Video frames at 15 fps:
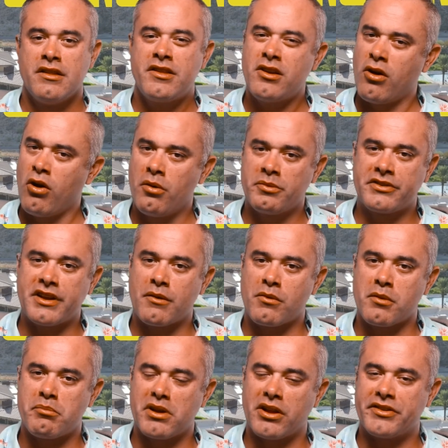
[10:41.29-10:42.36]
than homes that
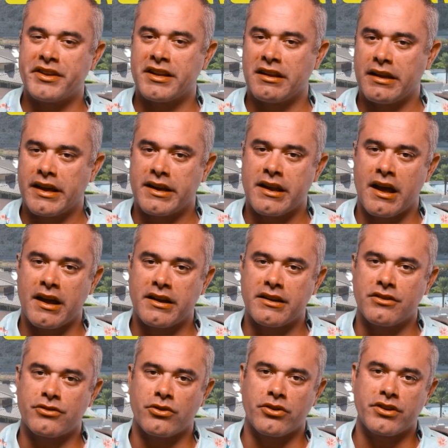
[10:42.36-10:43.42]
were built in the late
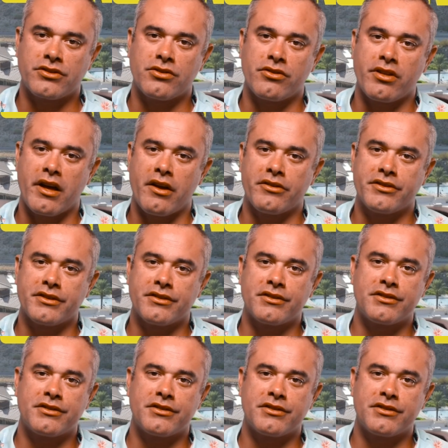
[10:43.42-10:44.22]
90s, early 2000s.